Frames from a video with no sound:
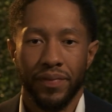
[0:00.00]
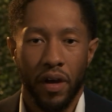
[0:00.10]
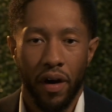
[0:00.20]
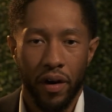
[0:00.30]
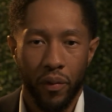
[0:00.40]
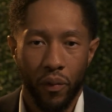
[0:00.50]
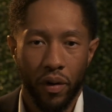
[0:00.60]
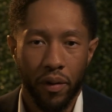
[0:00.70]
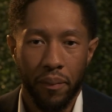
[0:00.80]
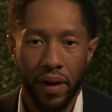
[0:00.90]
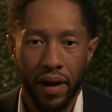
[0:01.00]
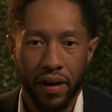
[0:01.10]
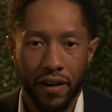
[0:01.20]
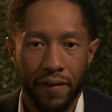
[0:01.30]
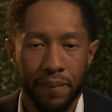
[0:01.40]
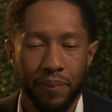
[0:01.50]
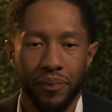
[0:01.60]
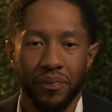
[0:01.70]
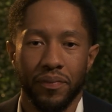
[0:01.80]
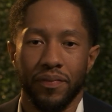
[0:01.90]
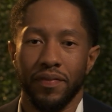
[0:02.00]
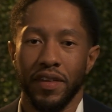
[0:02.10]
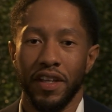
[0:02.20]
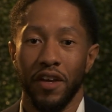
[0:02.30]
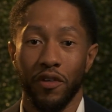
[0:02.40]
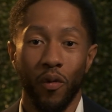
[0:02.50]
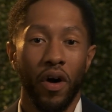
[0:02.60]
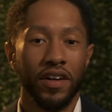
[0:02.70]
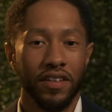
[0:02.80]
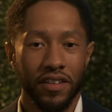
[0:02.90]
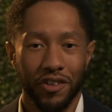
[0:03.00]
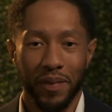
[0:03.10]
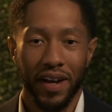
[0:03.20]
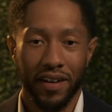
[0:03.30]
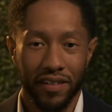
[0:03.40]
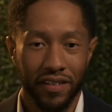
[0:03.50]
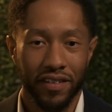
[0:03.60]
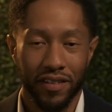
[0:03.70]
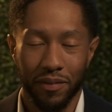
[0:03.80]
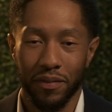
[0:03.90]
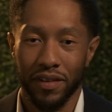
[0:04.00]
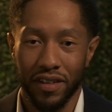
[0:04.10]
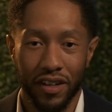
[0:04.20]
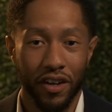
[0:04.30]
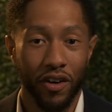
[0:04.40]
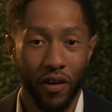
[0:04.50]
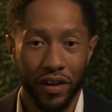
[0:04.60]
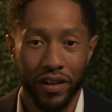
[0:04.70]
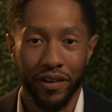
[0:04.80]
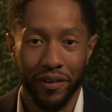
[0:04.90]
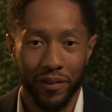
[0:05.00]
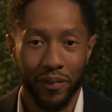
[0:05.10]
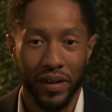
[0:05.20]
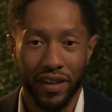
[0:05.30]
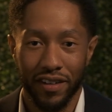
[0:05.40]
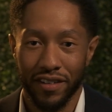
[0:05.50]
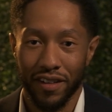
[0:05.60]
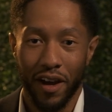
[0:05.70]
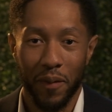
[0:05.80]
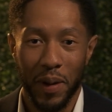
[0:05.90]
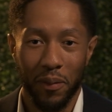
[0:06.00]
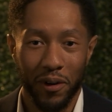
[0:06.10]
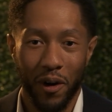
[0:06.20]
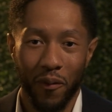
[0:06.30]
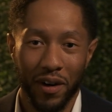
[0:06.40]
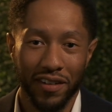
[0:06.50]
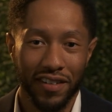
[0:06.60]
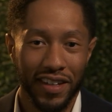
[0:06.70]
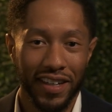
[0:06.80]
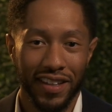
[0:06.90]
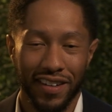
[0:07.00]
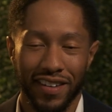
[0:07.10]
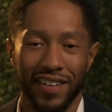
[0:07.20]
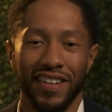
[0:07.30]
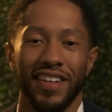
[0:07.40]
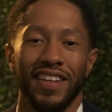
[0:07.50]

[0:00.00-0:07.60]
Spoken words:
All right, welcome back. If you're watching this, man, good on you, because a lot of people don't want to see the